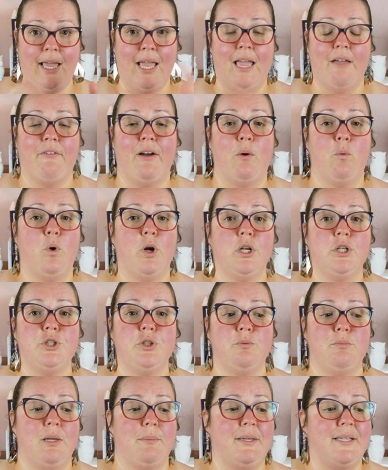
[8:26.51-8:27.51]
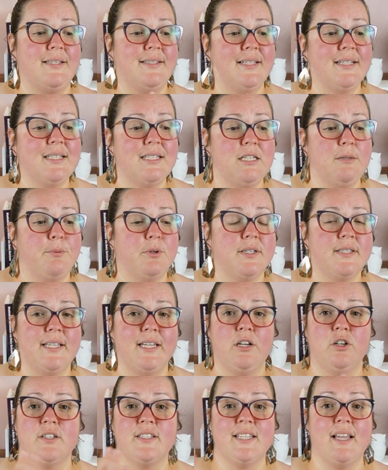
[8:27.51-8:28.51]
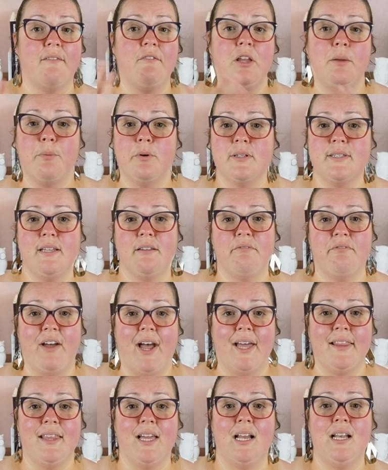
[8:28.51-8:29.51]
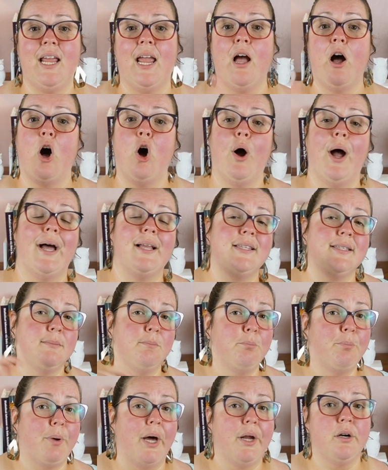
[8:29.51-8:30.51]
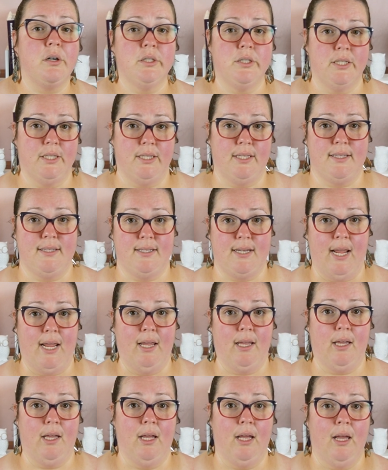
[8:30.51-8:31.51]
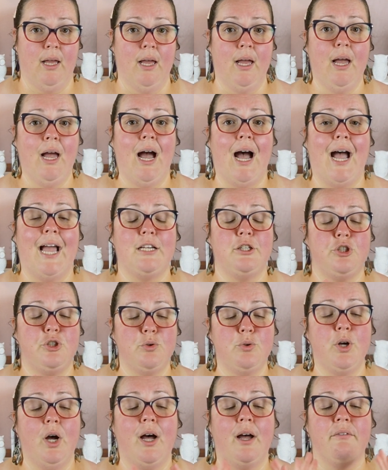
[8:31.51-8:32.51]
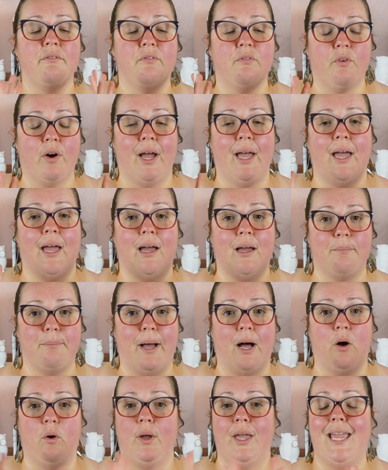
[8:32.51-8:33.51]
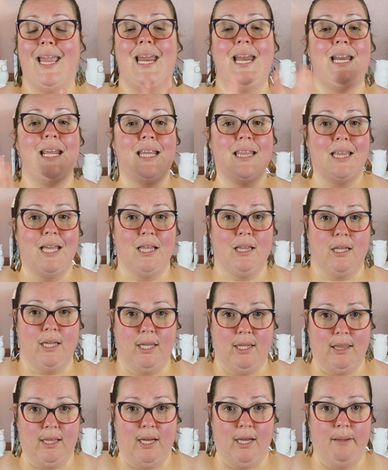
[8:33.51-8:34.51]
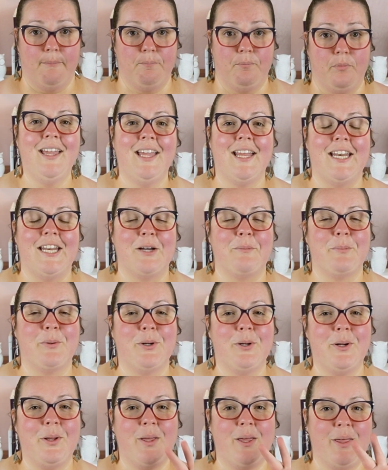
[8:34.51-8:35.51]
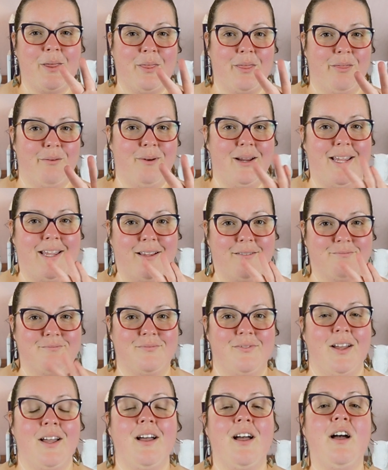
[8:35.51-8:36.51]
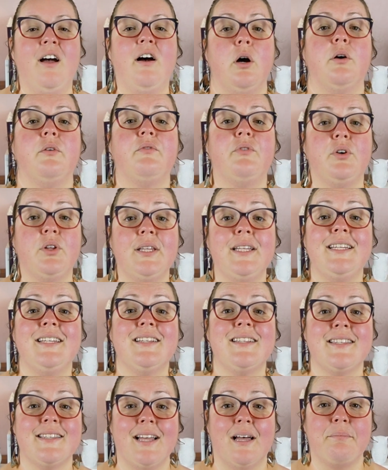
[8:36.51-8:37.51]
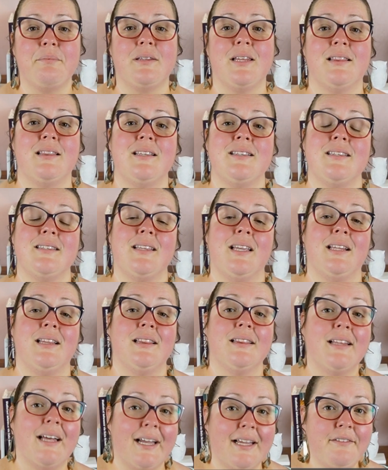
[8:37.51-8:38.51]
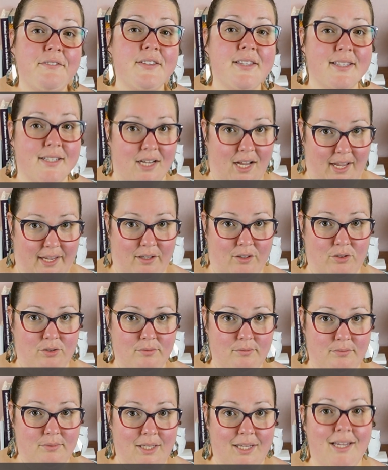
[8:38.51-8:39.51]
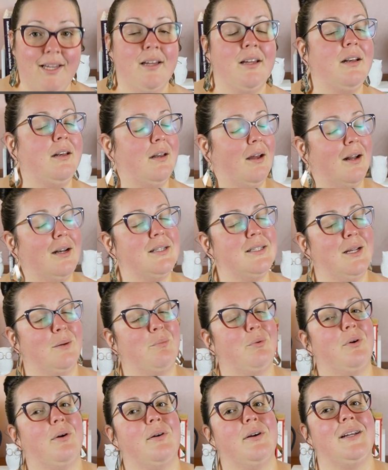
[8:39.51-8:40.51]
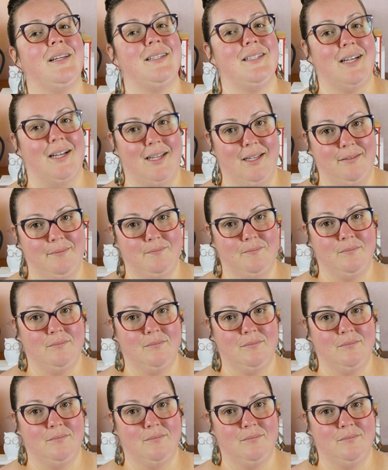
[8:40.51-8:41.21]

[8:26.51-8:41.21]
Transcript: If I want to do maybe 60% or 70% fat that day, I'll add some butter to the steak. I do not fret about anything like that. Number three, fully accept that this is a lifestyle, not a temporary diet.